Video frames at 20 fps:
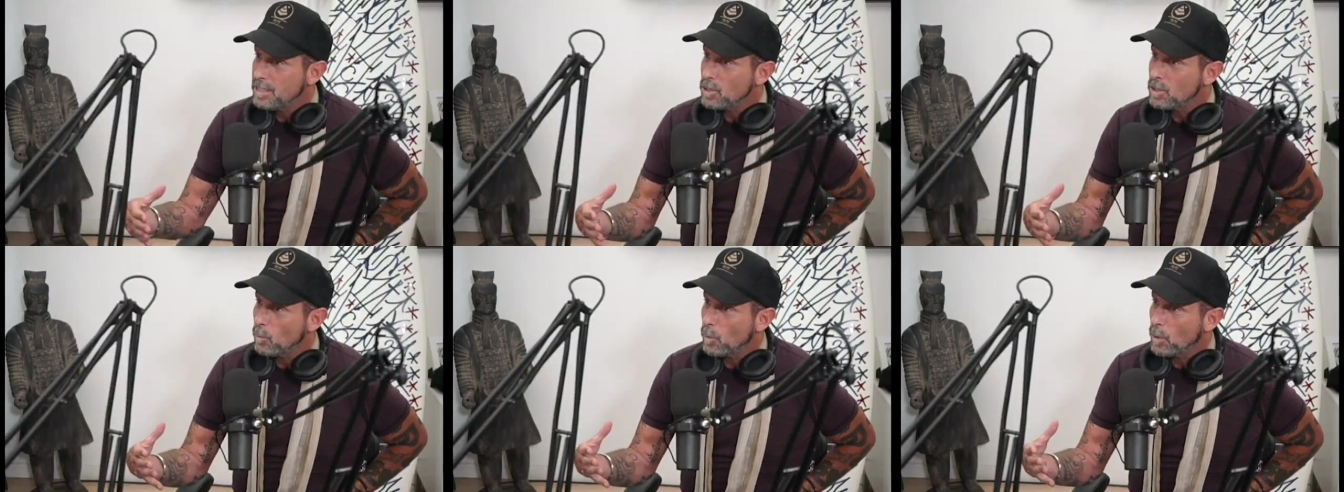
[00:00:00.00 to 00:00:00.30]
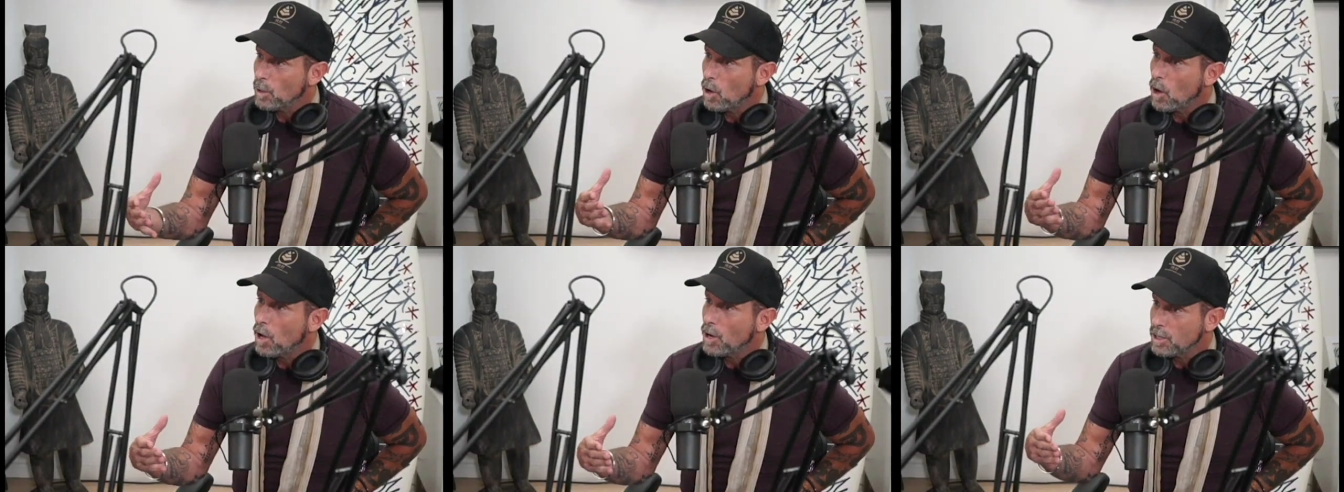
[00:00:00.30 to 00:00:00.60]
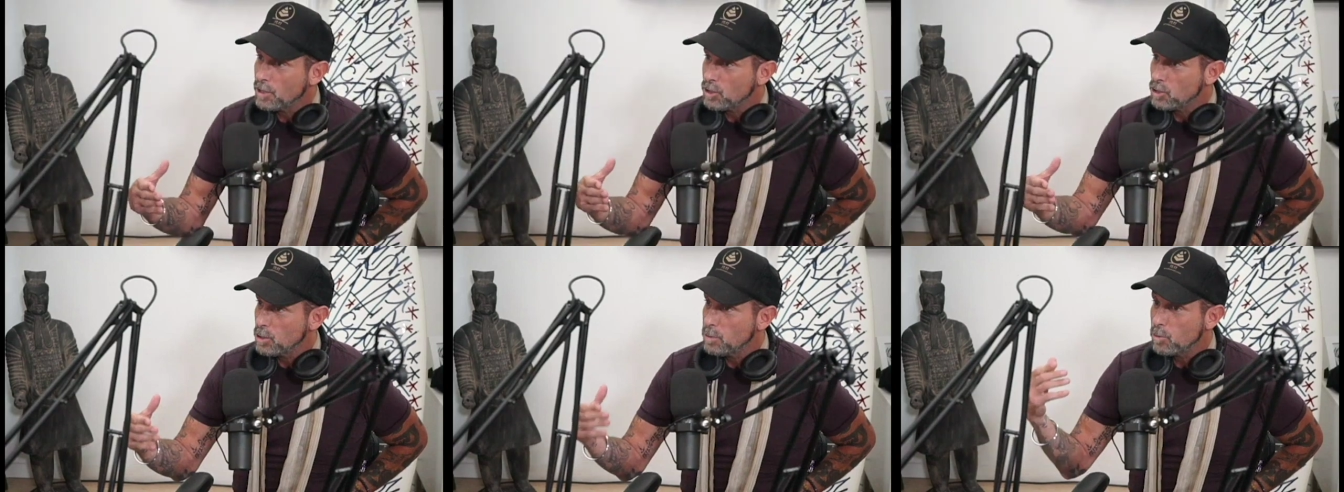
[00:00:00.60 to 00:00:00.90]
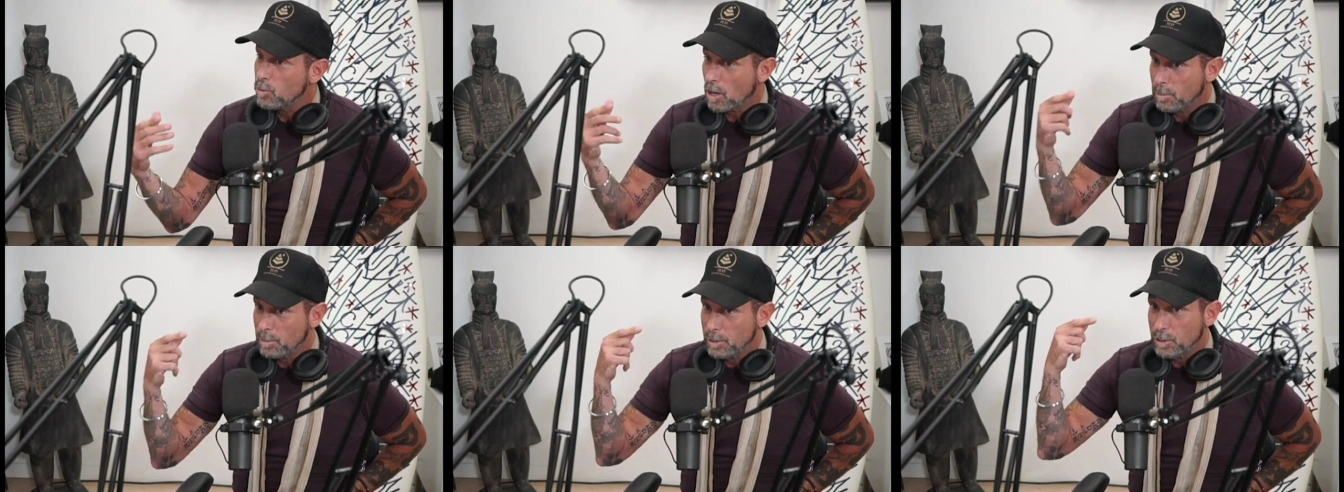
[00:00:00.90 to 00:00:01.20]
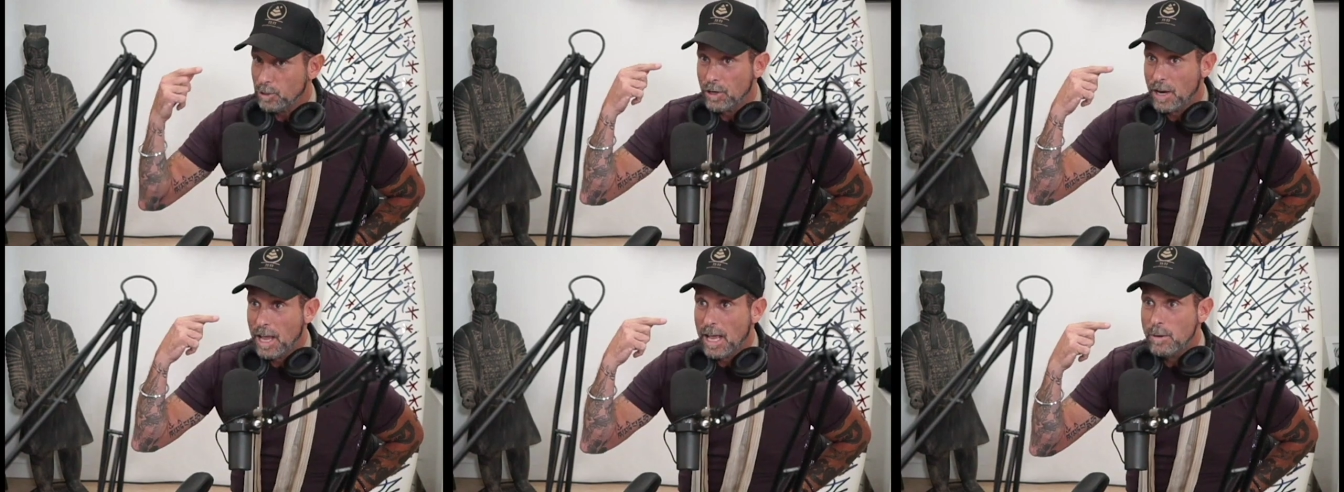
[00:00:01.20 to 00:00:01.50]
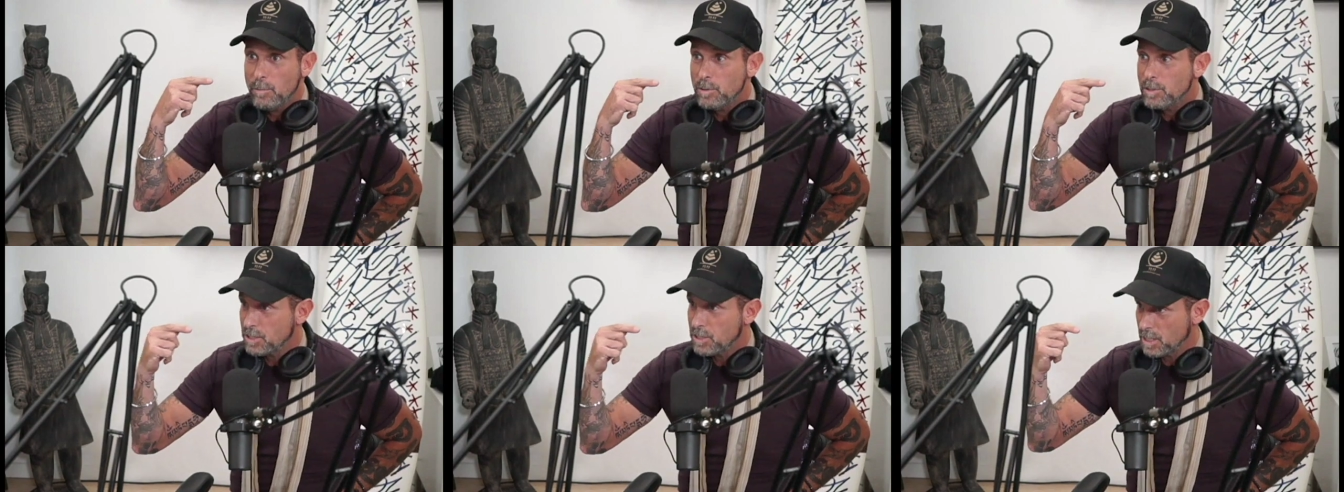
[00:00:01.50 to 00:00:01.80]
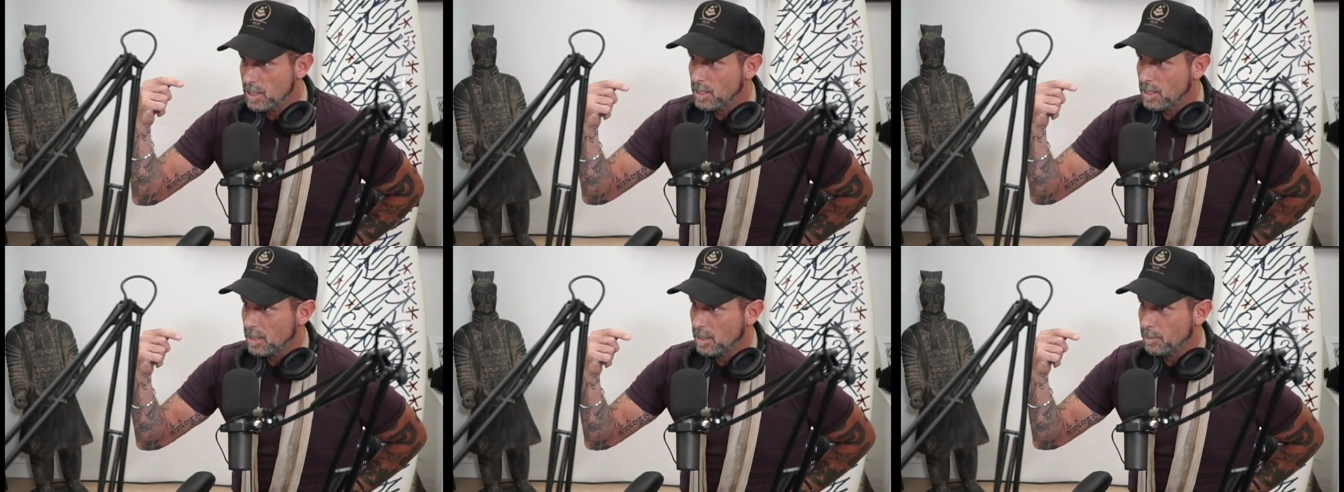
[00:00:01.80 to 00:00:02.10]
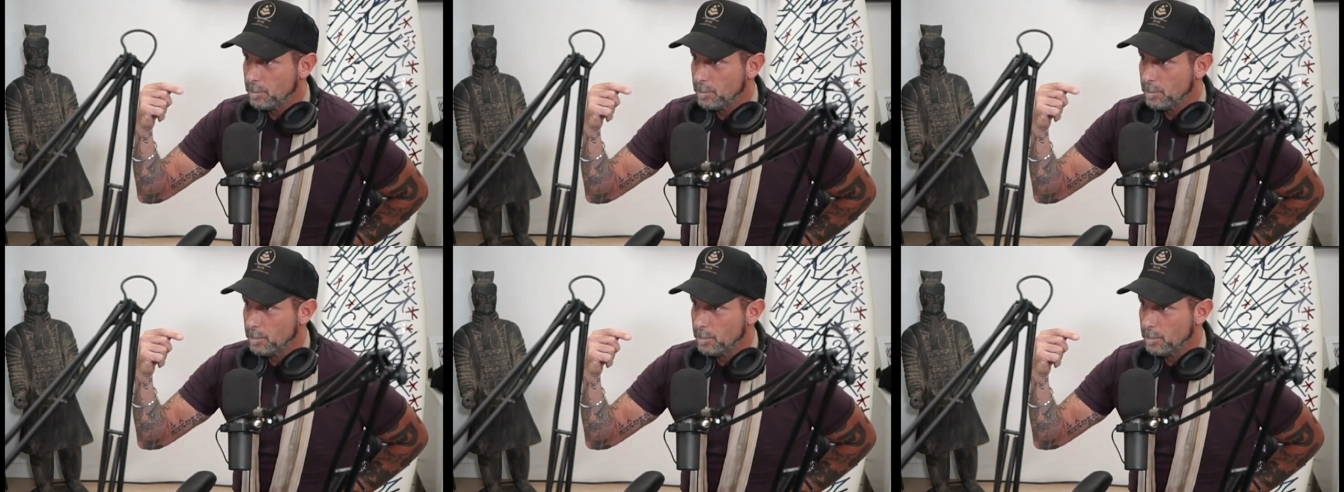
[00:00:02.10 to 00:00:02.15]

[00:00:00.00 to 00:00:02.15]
that went on, and she probably in her head was thinking